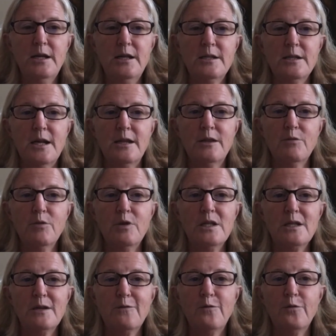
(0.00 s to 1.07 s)
is not the
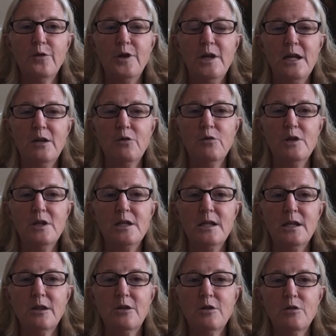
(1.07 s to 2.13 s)
reason for the
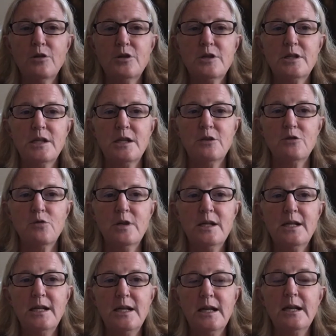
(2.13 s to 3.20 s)
increase in thirst and
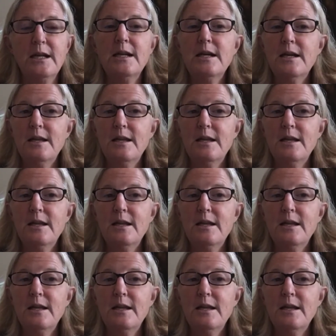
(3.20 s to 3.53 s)
drinking,